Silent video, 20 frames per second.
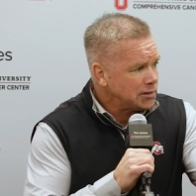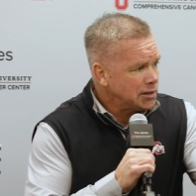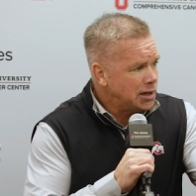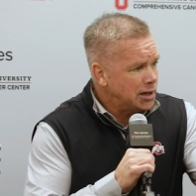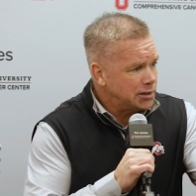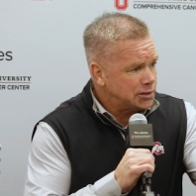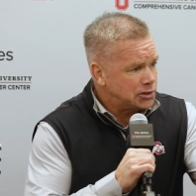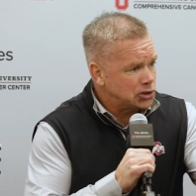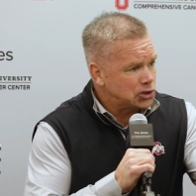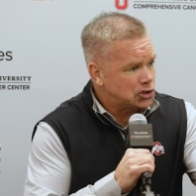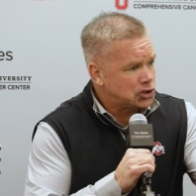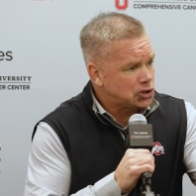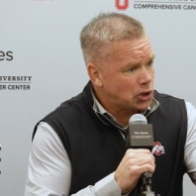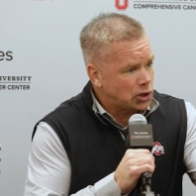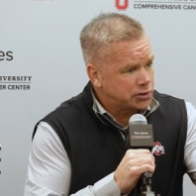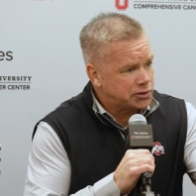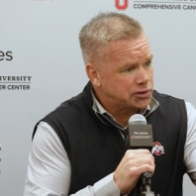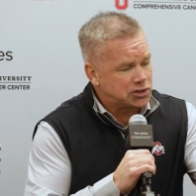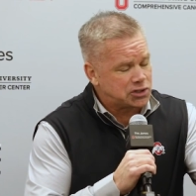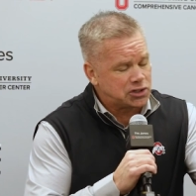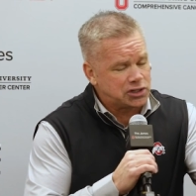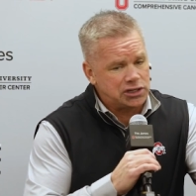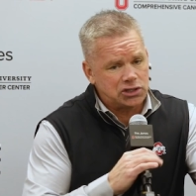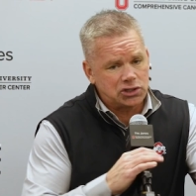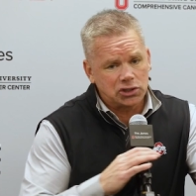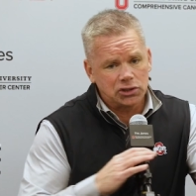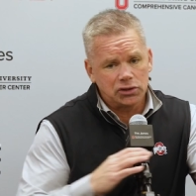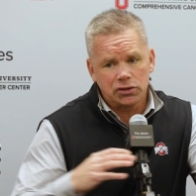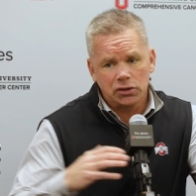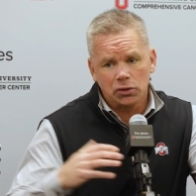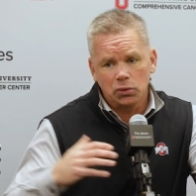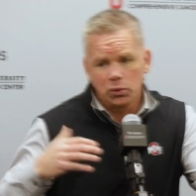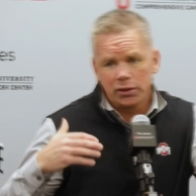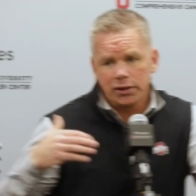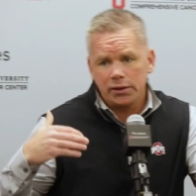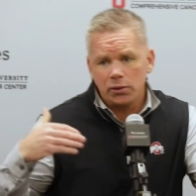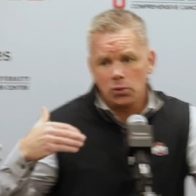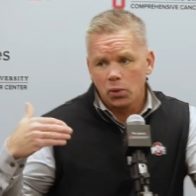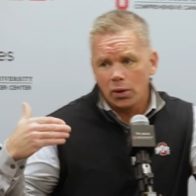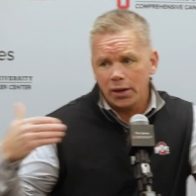uh, to start the season to
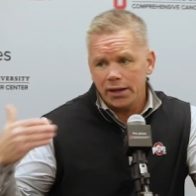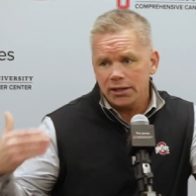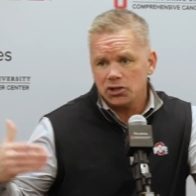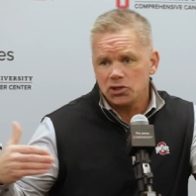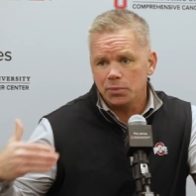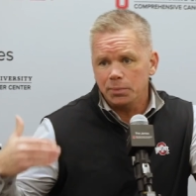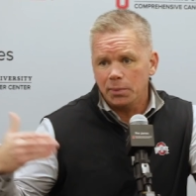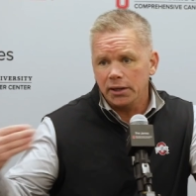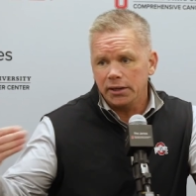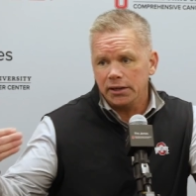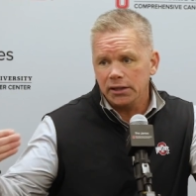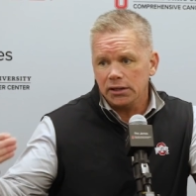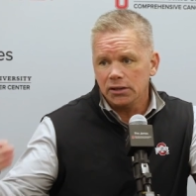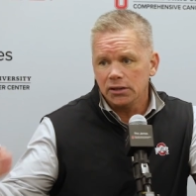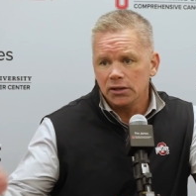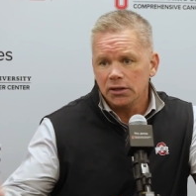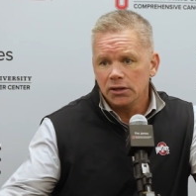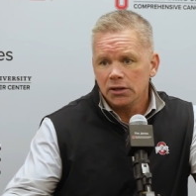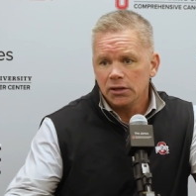really raise money